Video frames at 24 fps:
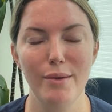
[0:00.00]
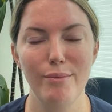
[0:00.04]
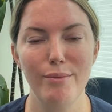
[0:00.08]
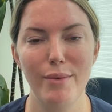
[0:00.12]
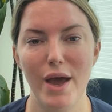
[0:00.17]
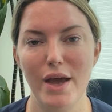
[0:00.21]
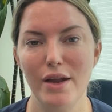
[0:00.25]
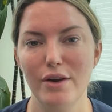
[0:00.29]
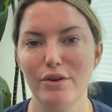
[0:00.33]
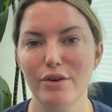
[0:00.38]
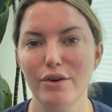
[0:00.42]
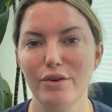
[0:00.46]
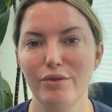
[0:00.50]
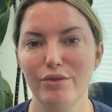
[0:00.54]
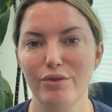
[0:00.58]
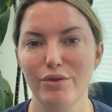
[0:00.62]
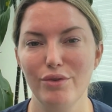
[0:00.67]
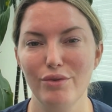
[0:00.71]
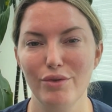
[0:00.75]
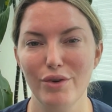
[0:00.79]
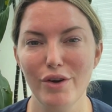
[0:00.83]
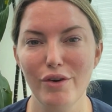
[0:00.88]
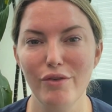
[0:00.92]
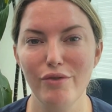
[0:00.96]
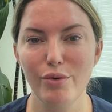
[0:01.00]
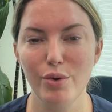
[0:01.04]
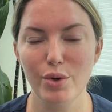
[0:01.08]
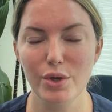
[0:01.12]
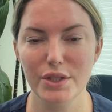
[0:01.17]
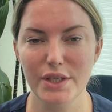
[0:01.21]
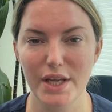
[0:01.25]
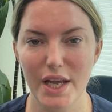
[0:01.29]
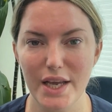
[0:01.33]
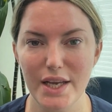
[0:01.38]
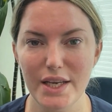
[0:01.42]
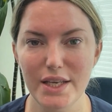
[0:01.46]
matter of 3 to 4
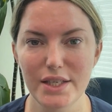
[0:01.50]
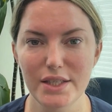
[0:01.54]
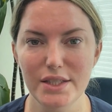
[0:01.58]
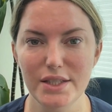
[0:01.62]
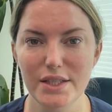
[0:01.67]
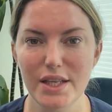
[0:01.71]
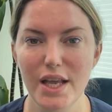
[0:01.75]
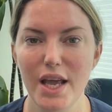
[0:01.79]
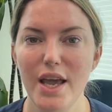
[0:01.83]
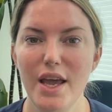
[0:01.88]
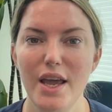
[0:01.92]
days,